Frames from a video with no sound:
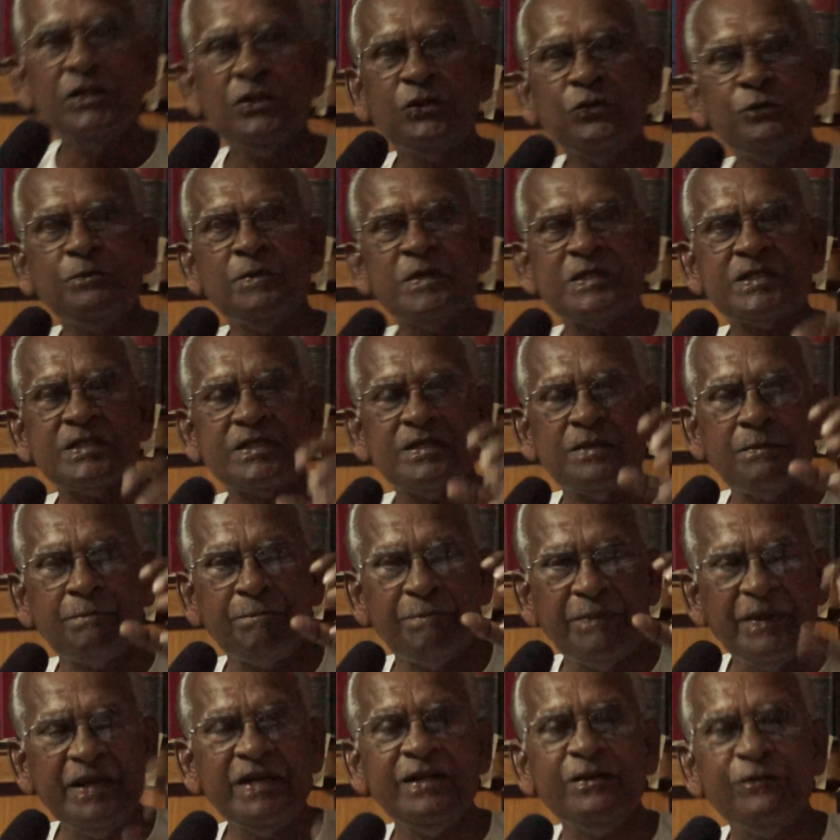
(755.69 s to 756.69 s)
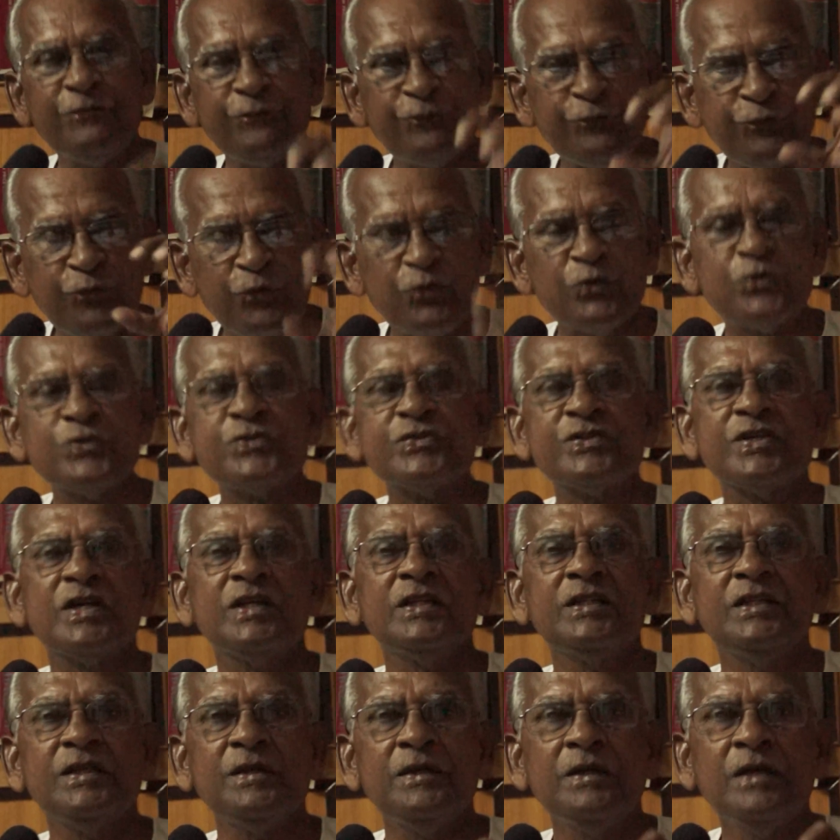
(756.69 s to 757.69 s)
We must bring force
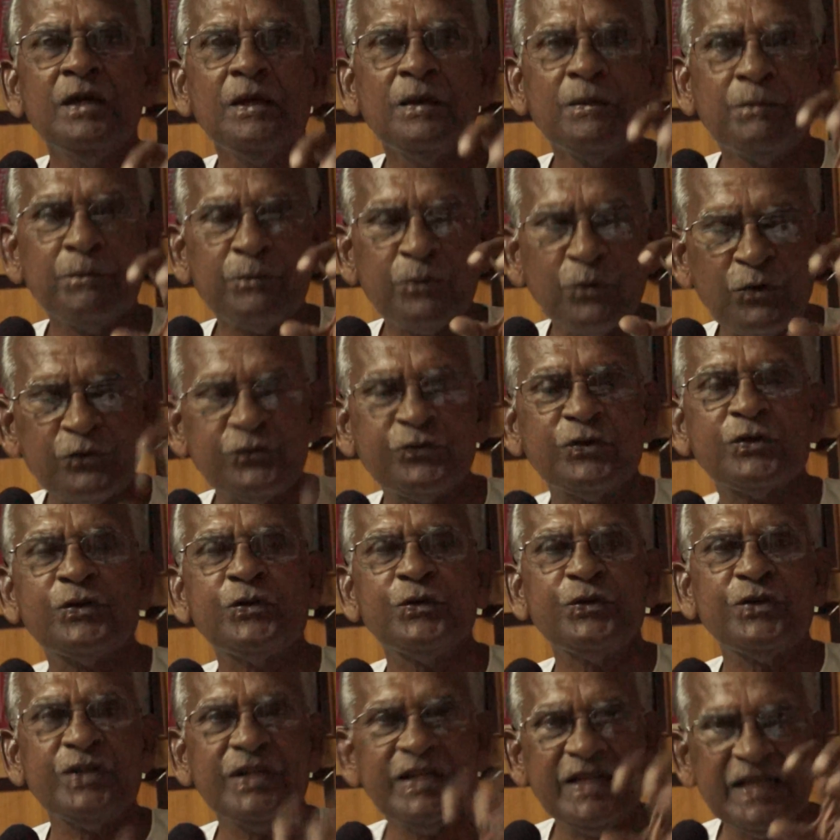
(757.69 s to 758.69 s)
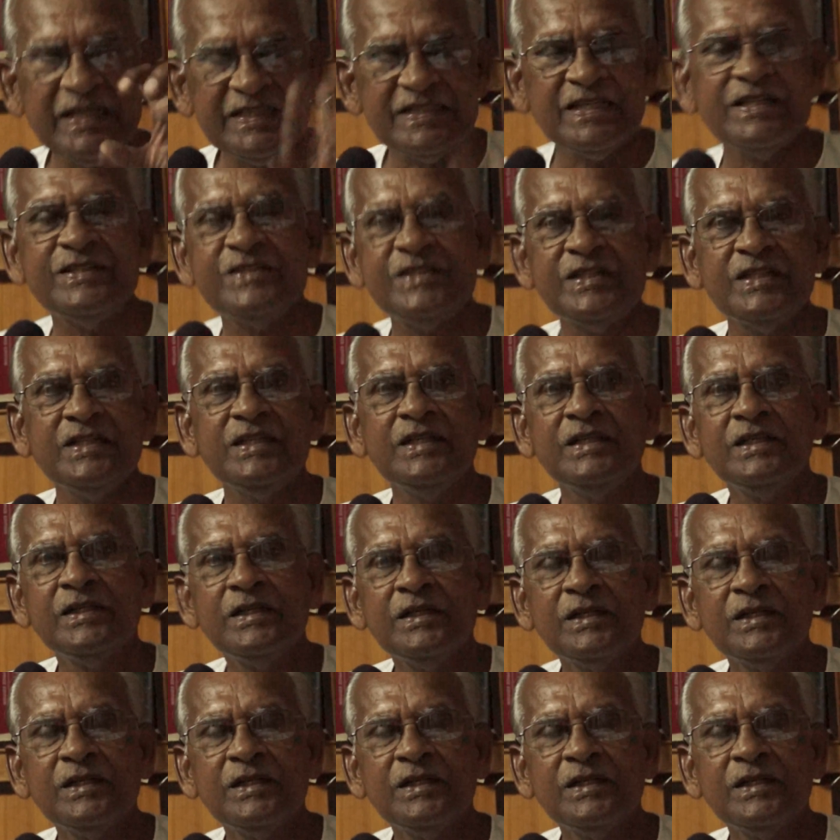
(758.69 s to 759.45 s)
on the prosecuting agency